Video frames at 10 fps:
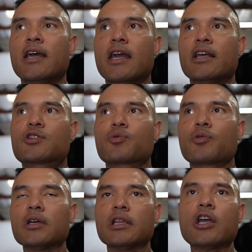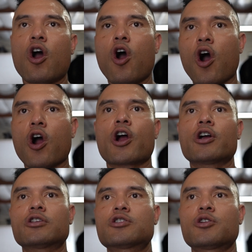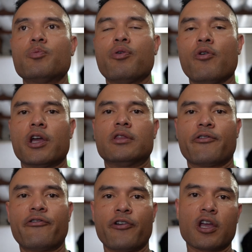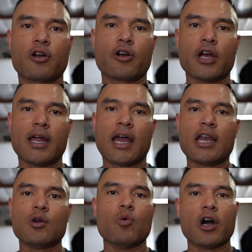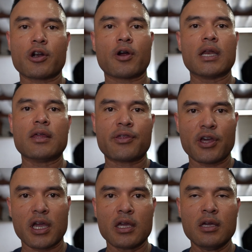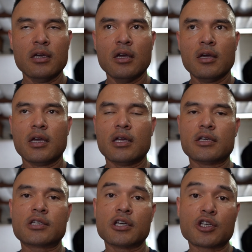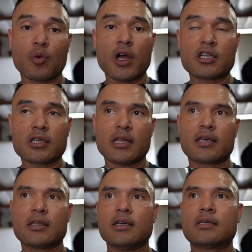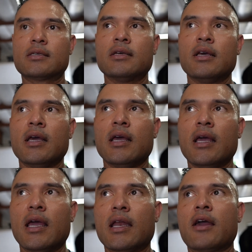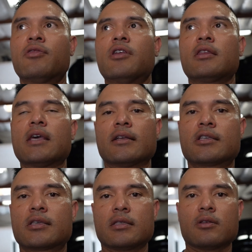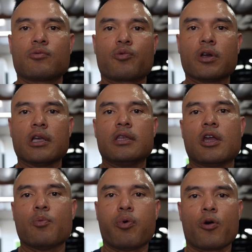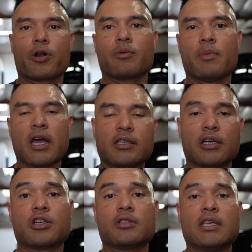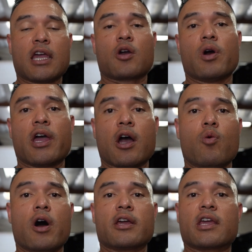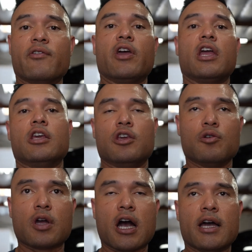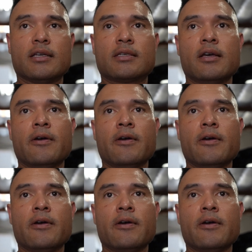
it's really hard to point the finger at anyone or anything in a situation like this. And I think that's really the important message and takeaway I want to convey to you guys,